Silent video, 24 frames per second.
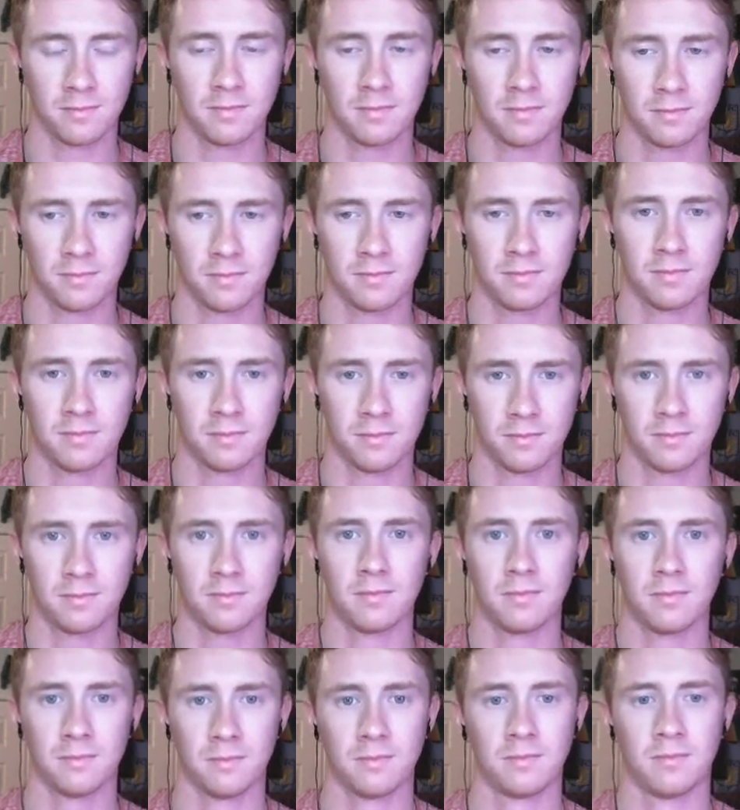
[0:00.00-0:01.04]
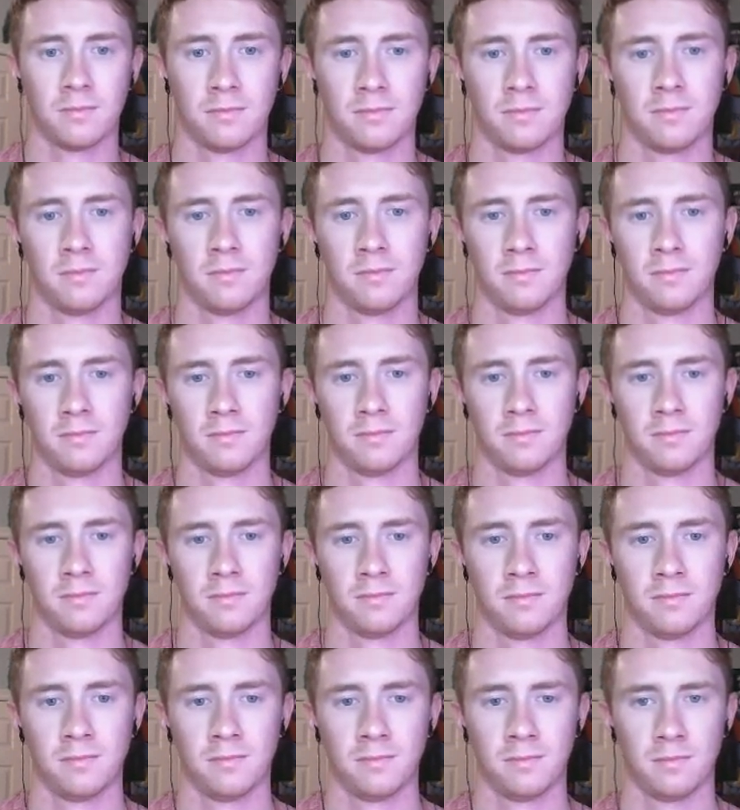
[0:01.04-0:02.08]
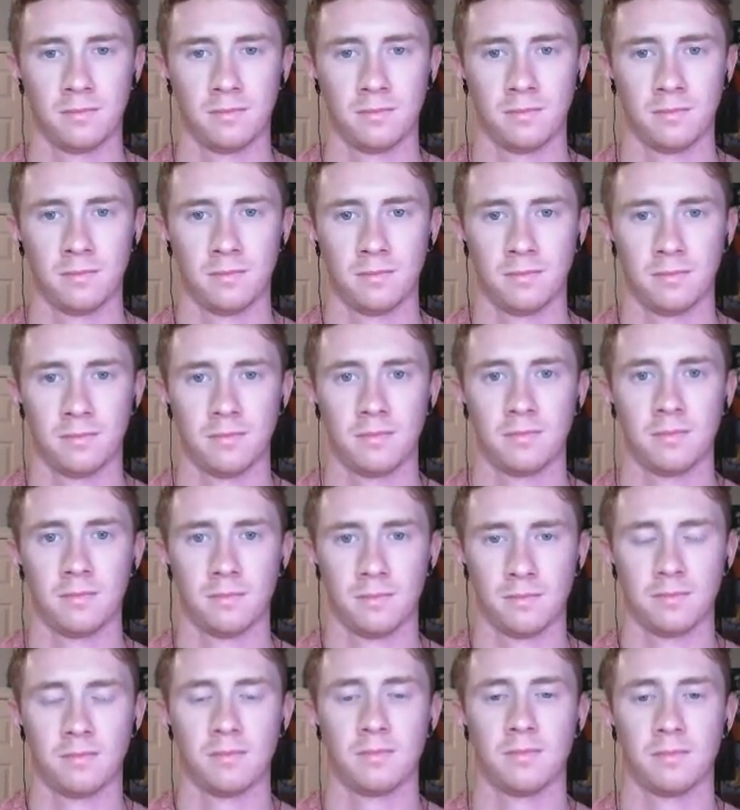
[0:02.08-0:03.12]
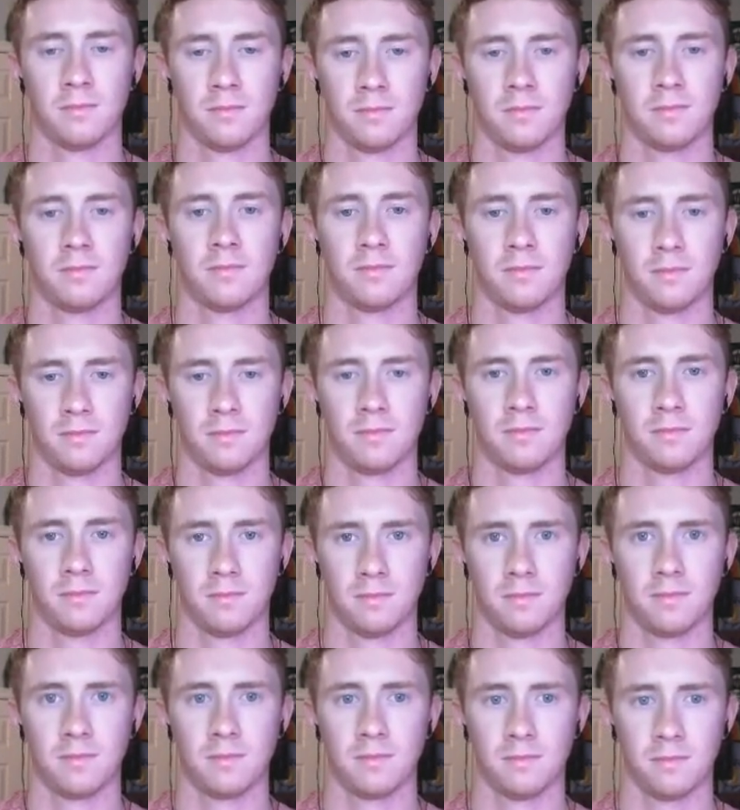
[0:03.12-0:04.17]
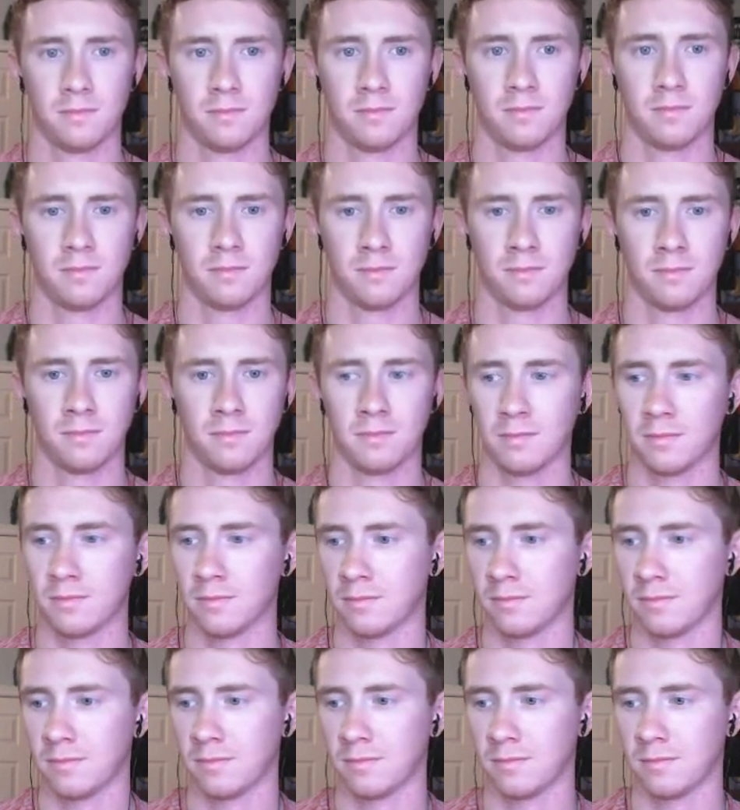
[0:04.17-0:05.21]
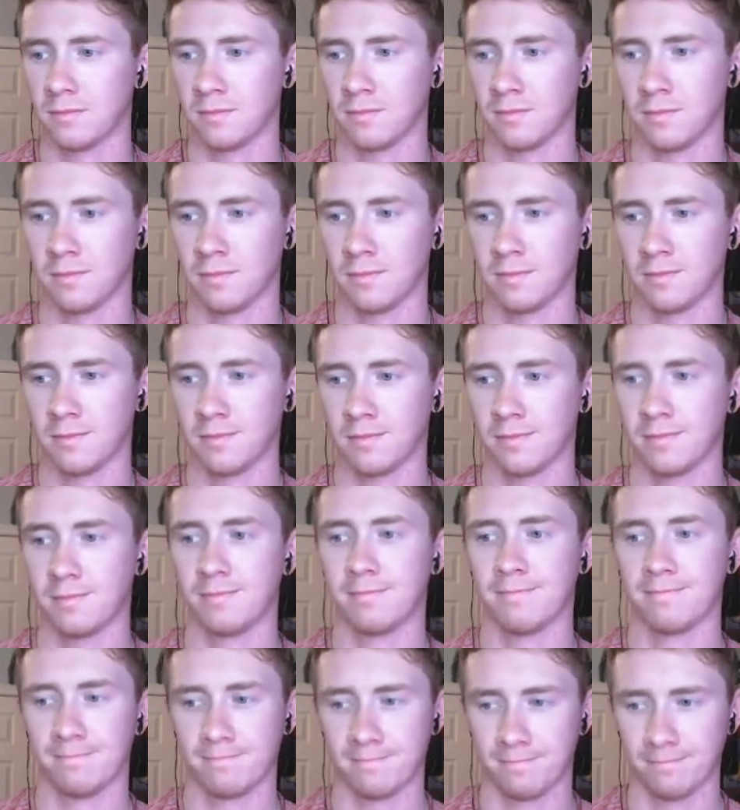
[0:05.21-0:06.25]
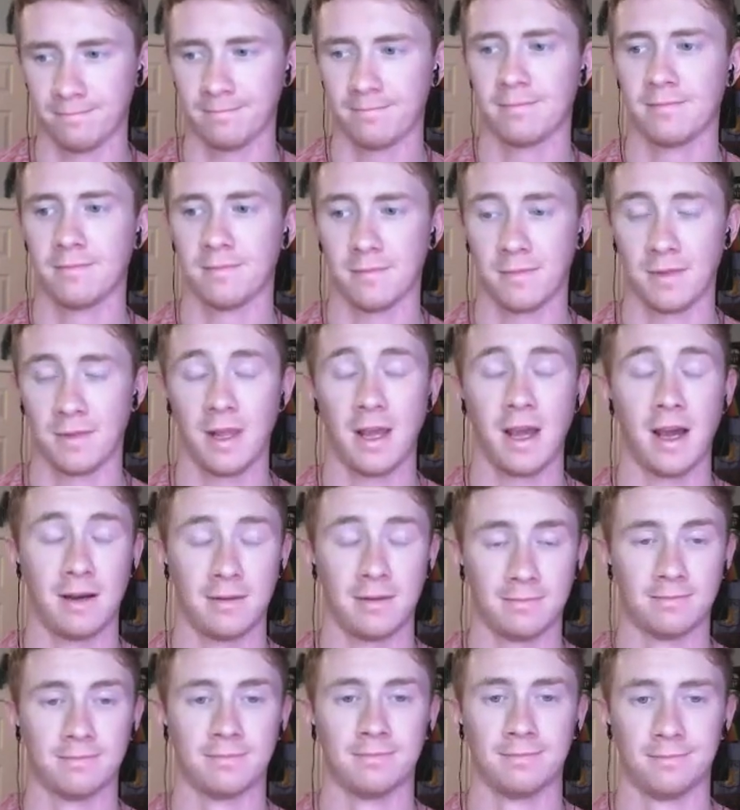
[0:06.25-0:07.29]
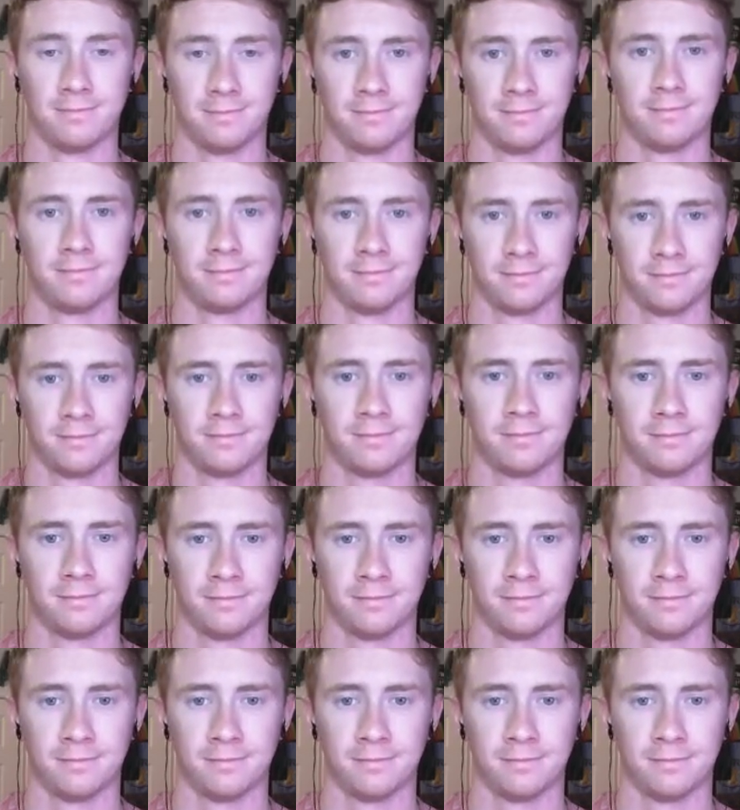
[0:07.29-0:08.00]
[no speech]